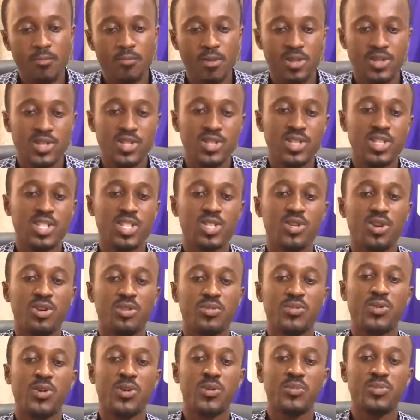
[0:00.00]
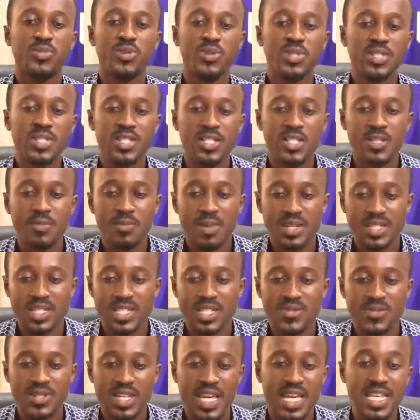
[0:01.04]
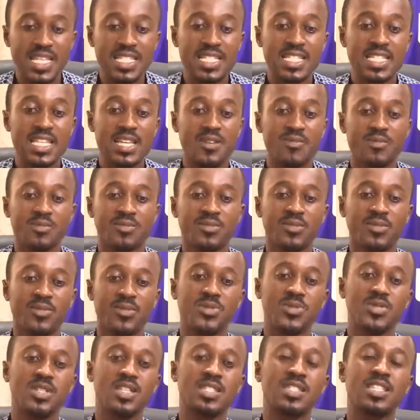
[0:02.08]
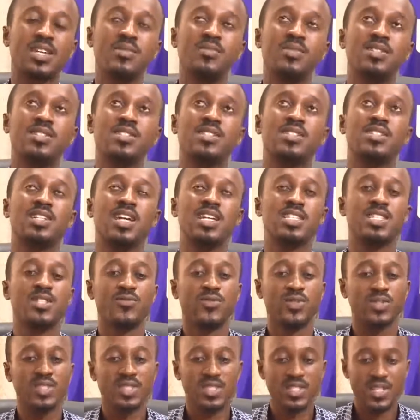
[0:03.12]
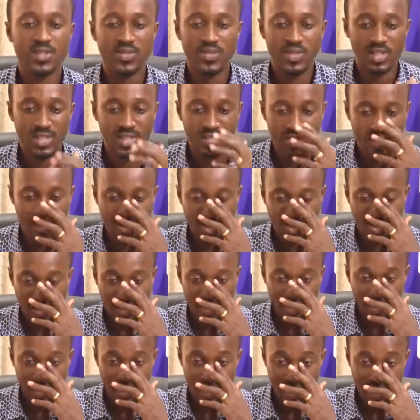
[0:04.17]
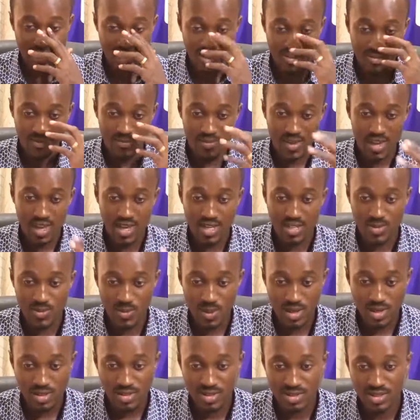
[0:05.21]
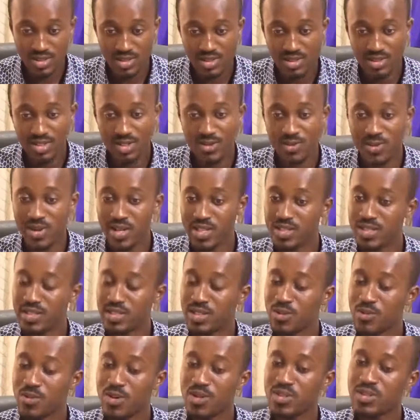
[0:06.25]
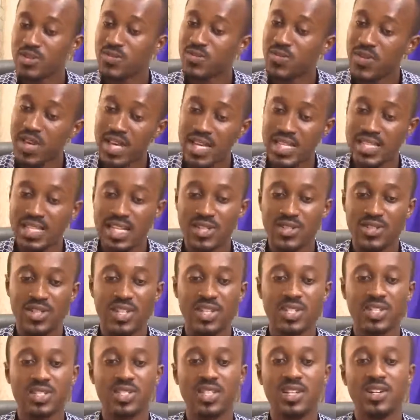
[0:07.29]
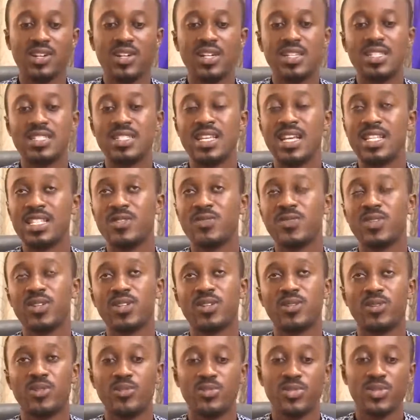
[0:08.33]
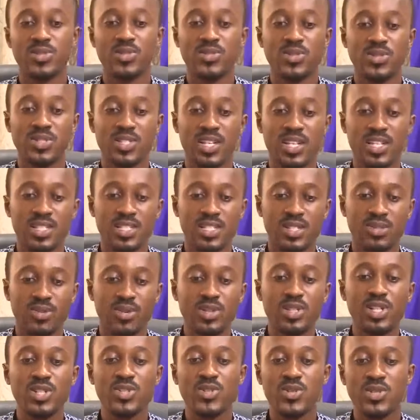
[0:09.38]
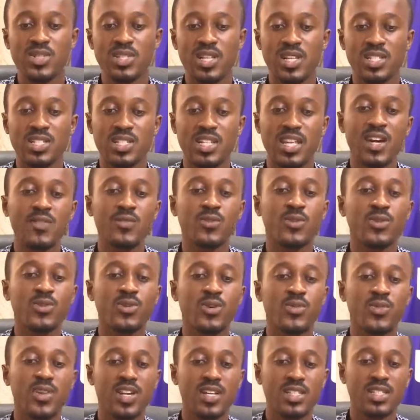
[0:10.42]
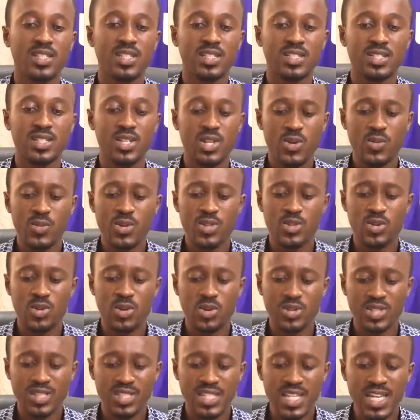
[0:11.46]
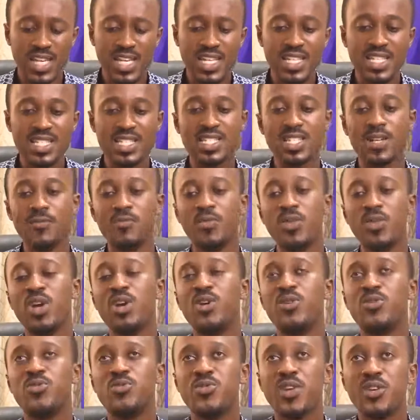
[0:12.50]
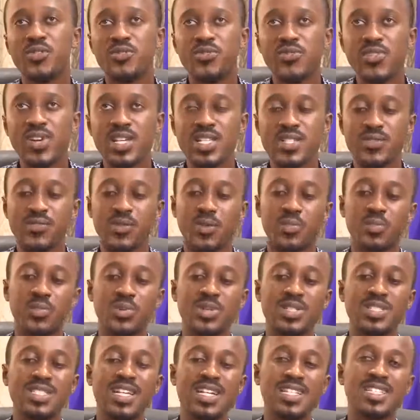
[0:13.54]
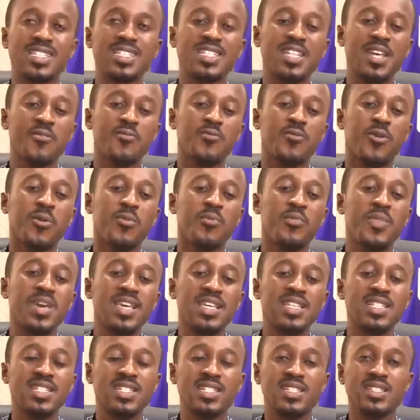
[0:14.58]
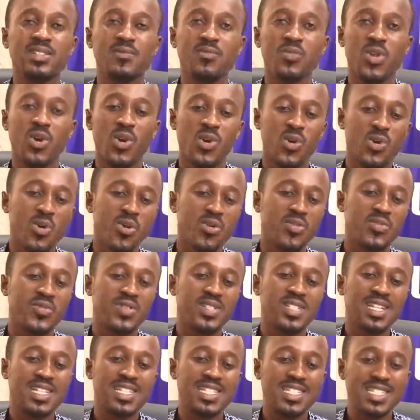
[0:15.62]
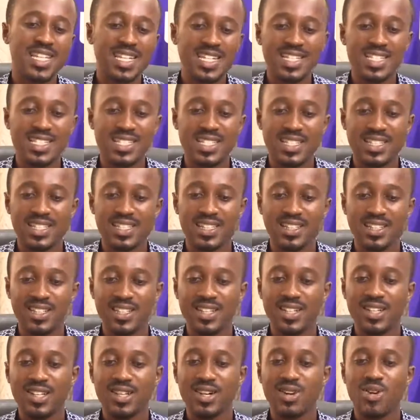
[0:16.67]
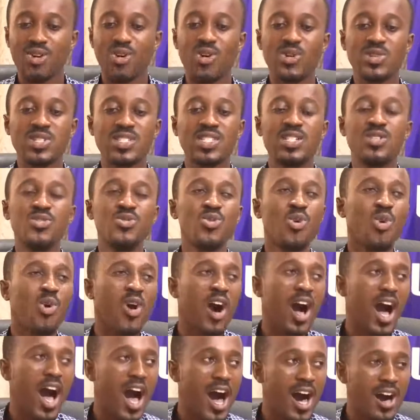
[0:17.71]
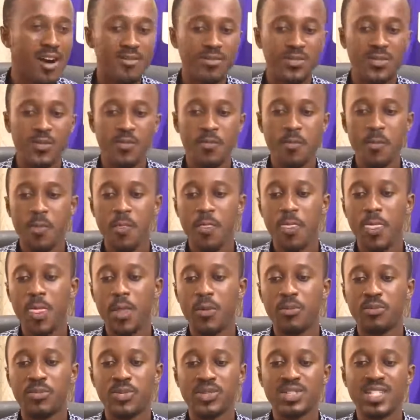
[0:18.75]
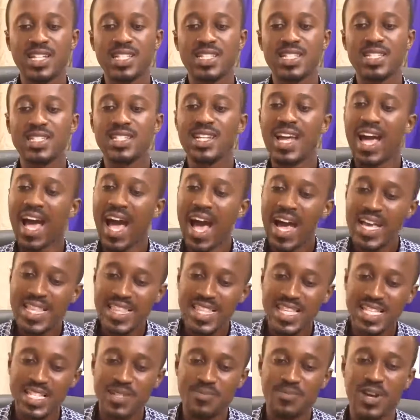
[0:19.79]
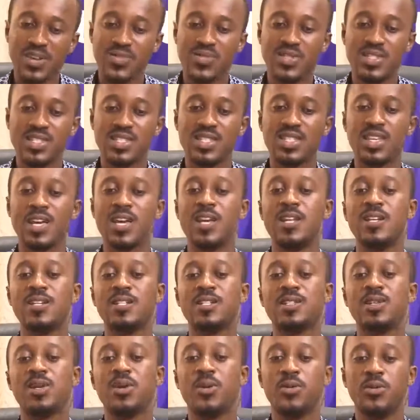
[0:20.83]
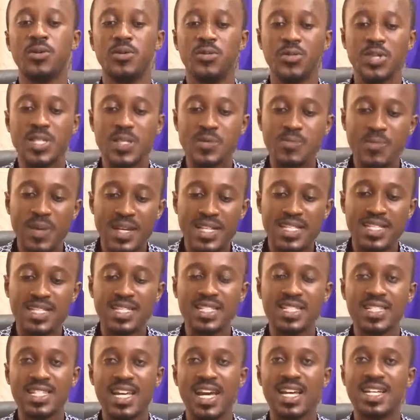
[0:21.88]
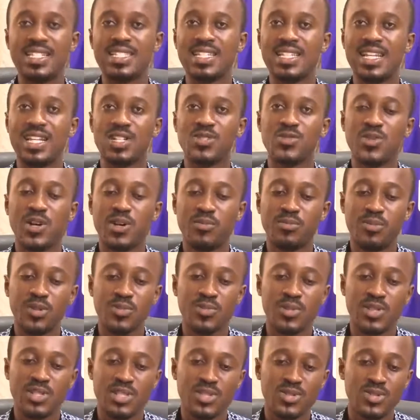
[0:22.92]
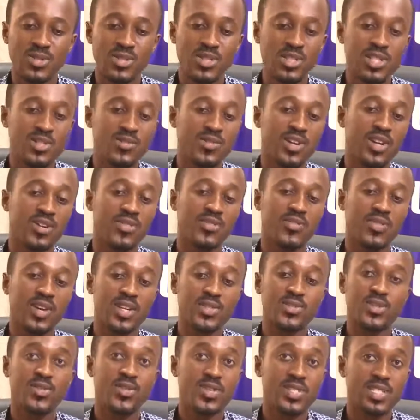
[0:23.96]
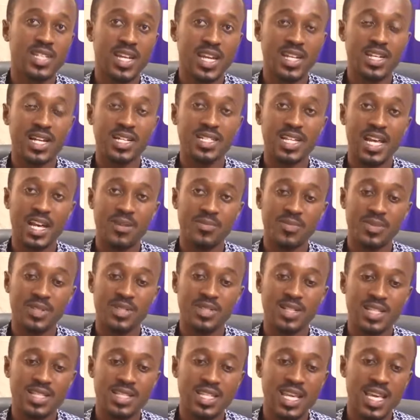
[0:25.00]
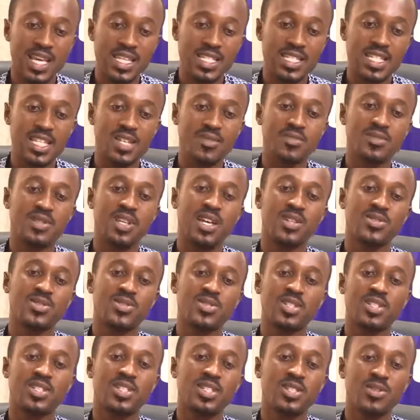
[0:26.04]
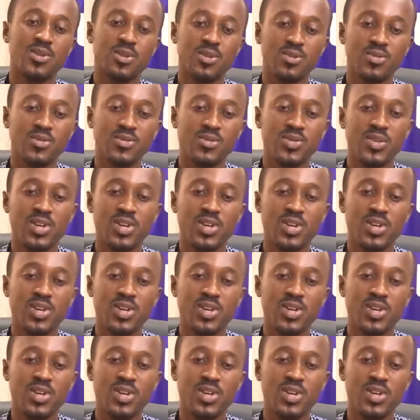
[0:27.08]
Association of Computing Machinery, ACM, which was established in 1947, and is the world's first educational and scientific computing society. What they do is that they have code of ethics, which contains reference for protecting information confidentiality, causing no harm, protecting others' privacy, and respecting their intellectual property. So this is the very first of its kind that happened. That's the ACM, the Association of